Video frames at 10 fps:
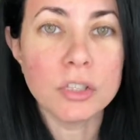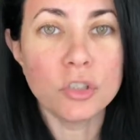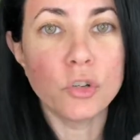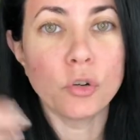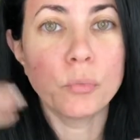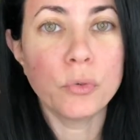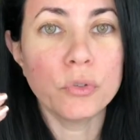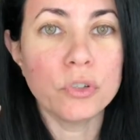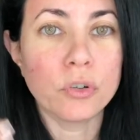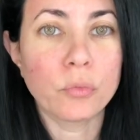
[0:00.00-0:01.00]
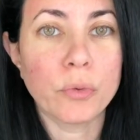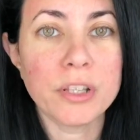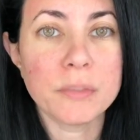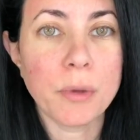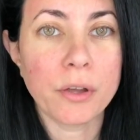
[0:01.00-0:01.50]
you put your
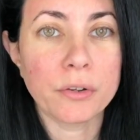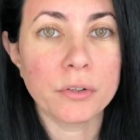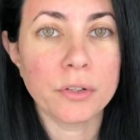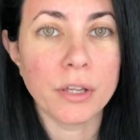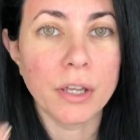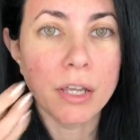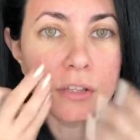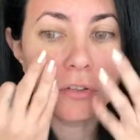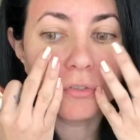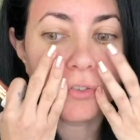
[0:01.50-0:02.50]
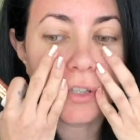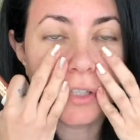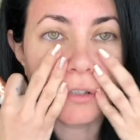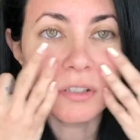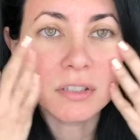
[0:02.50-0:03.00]
pressed powder and you
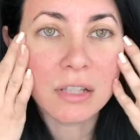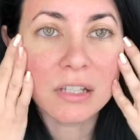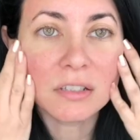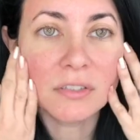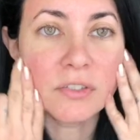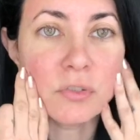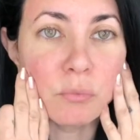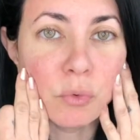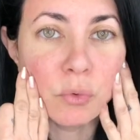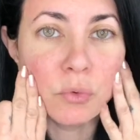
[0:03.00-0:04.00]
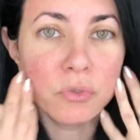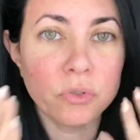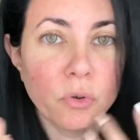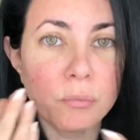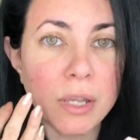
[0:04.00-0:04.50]
see this nice and smooth,
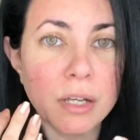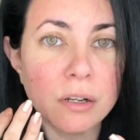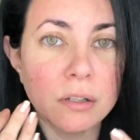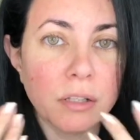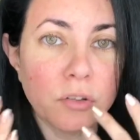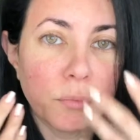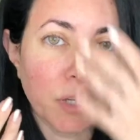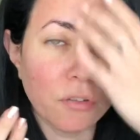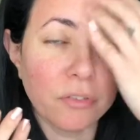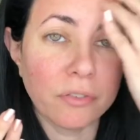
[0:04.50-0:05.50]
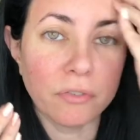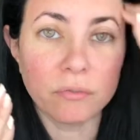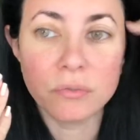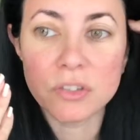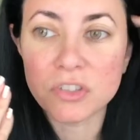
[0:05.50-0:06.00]
no makeup, and your makeup
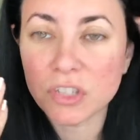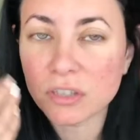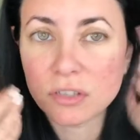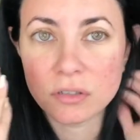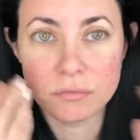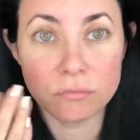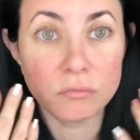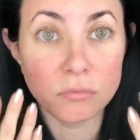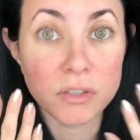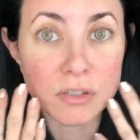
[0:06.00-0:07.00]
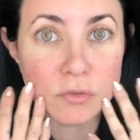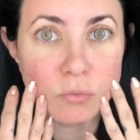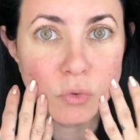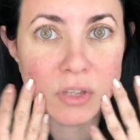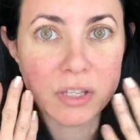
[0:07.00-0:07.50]
sits
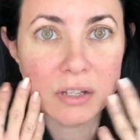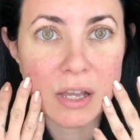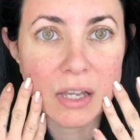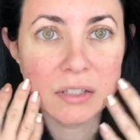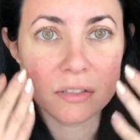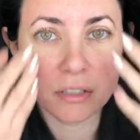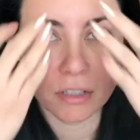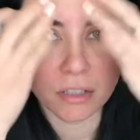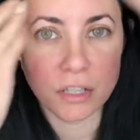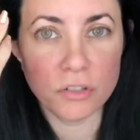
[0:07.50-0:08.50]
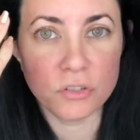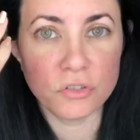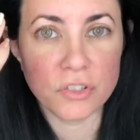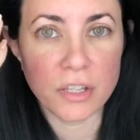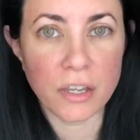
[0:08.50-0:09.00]
smoothy and nice. And then here you
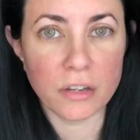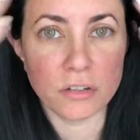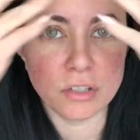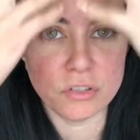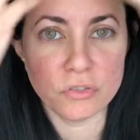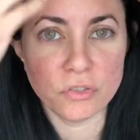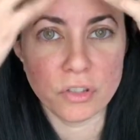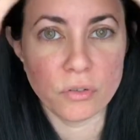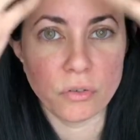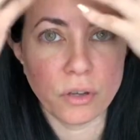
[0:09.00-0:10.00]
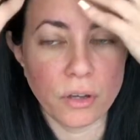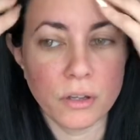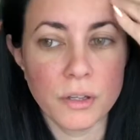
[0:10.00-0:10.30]
see hair and then you see all the